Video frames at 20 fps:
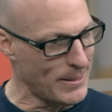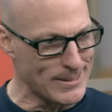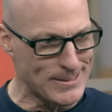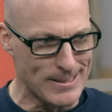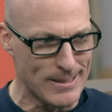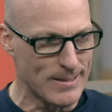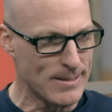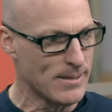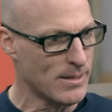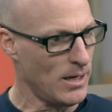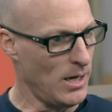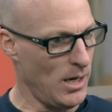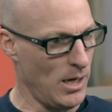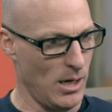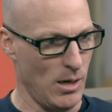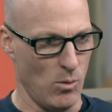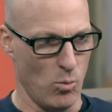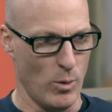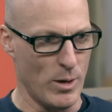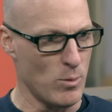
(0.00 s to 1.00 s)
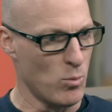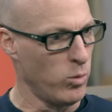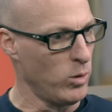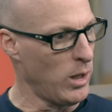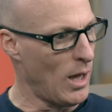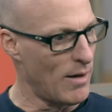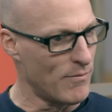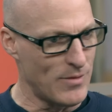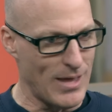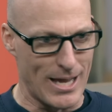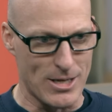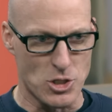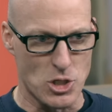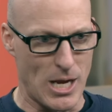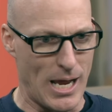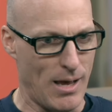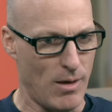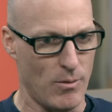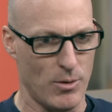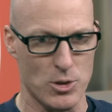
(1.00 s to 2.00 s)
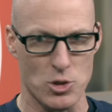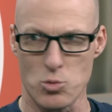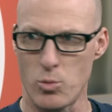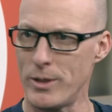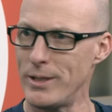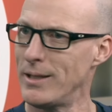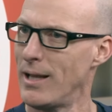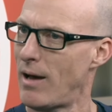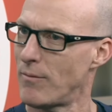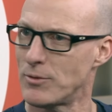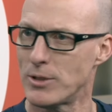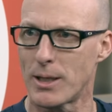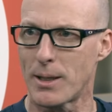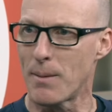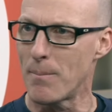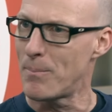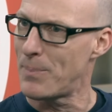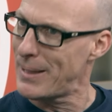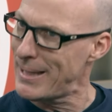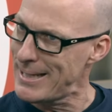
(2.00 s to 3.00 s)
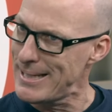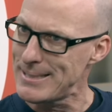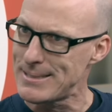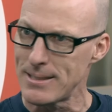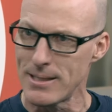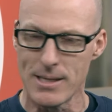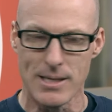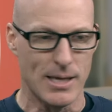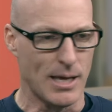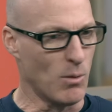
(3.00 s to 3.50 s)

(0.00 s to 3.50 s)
it. We love that challenge. We love to compete.